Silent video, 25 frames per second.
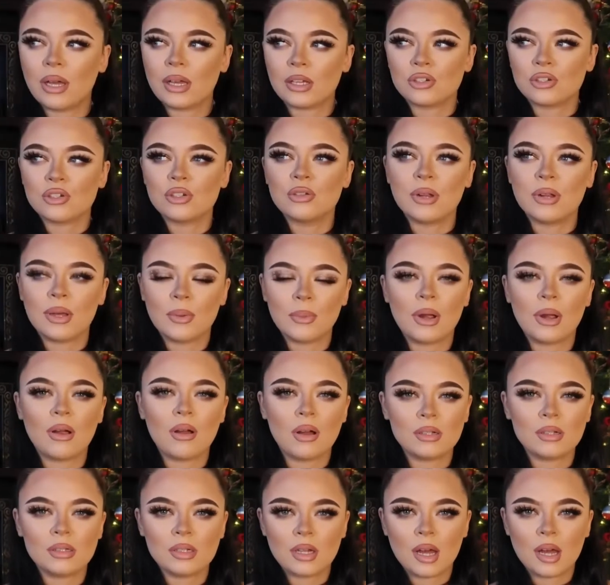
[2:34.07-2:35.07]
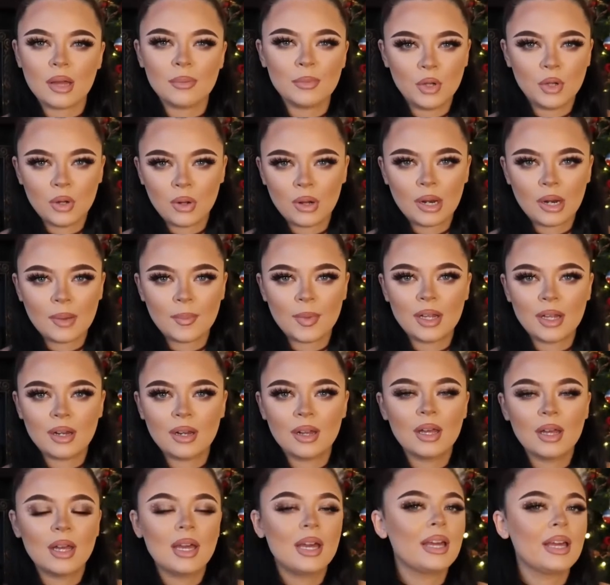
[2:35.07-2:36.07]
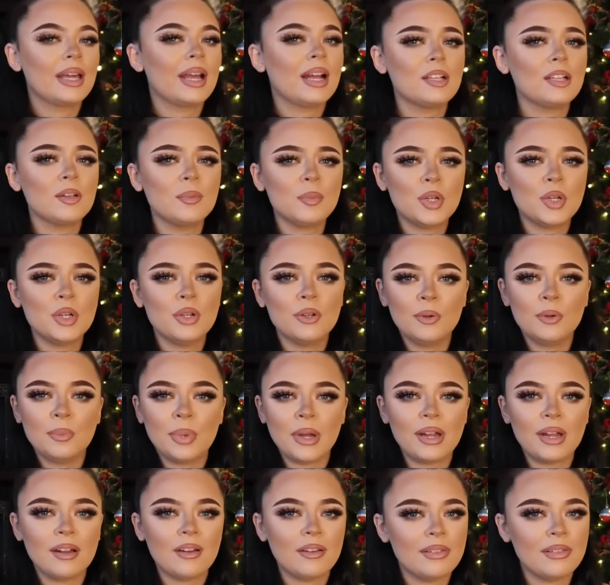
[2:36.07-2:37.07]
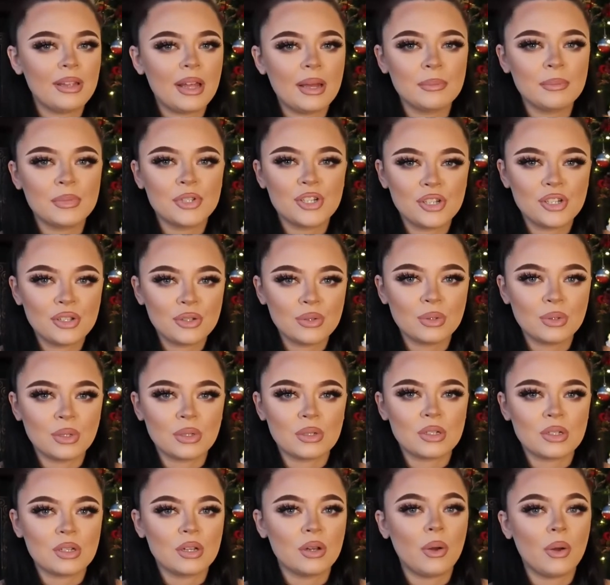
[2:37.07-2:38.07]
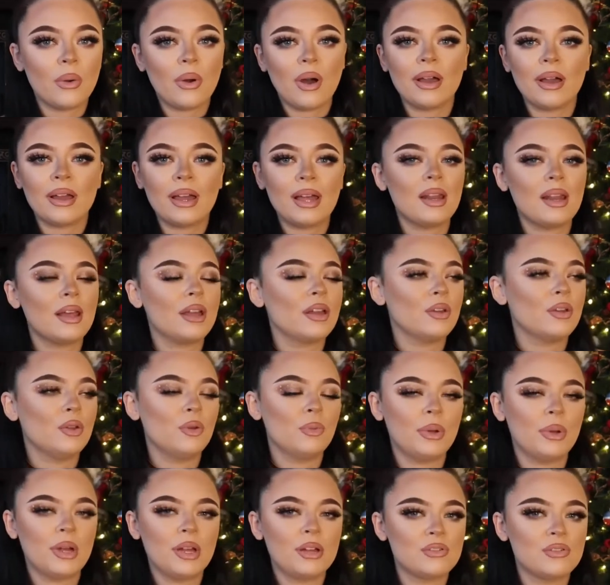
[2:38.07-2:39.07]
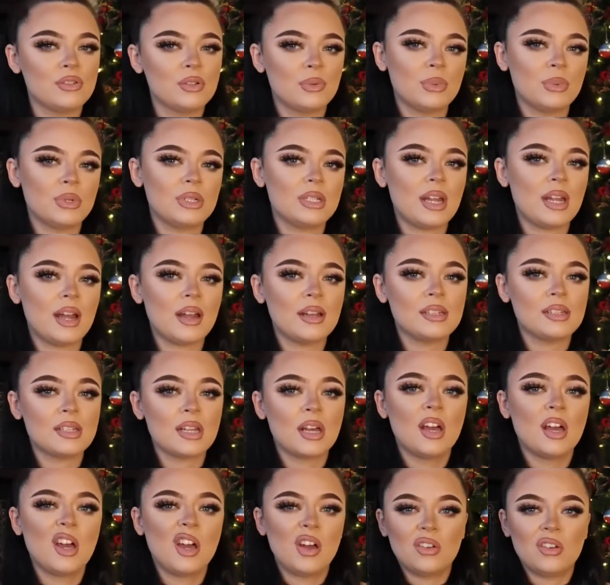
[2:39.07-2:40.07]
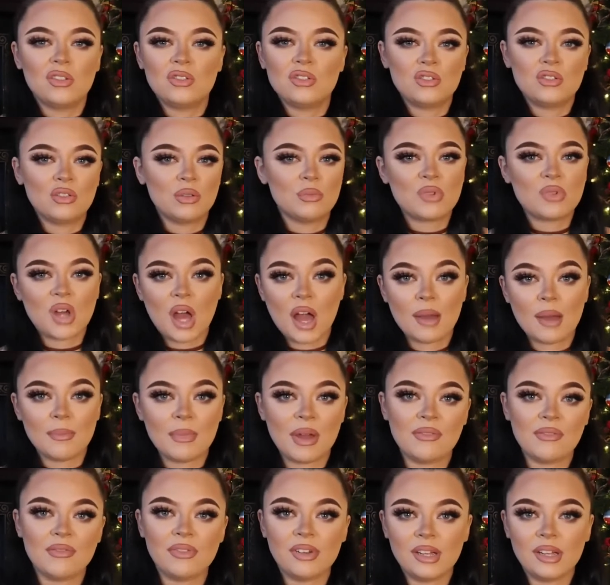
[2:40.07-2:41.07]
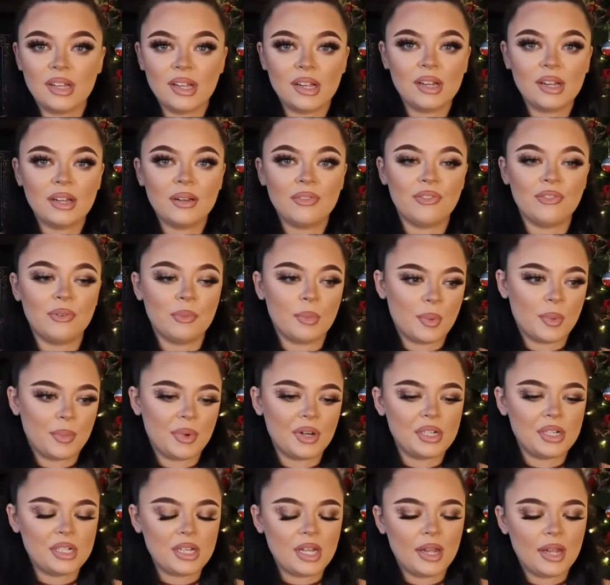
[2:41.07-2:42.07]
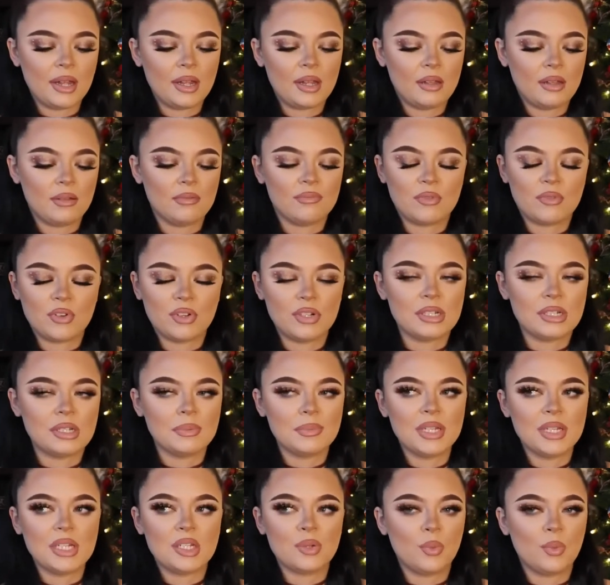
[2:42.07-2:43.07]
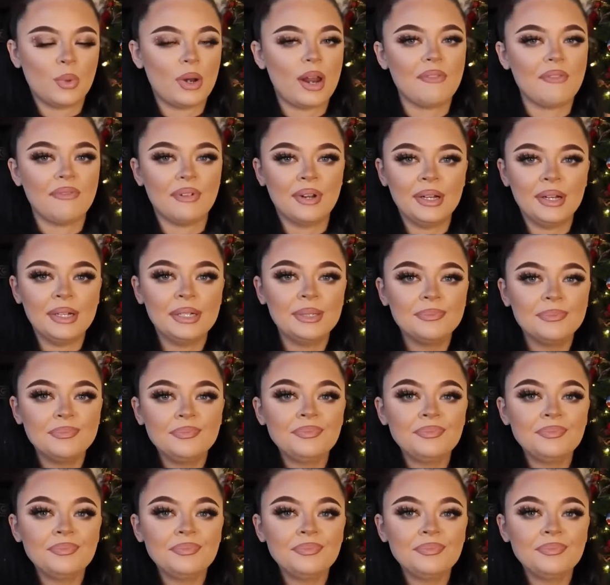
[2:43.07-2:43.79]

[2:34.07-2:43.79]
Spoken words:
a shoe they wear all the time, you know what I mean, get them a new pair of them shoes. You know, I get like a new pair of Superstars sometime every year for my birthday, Christmas, whatever.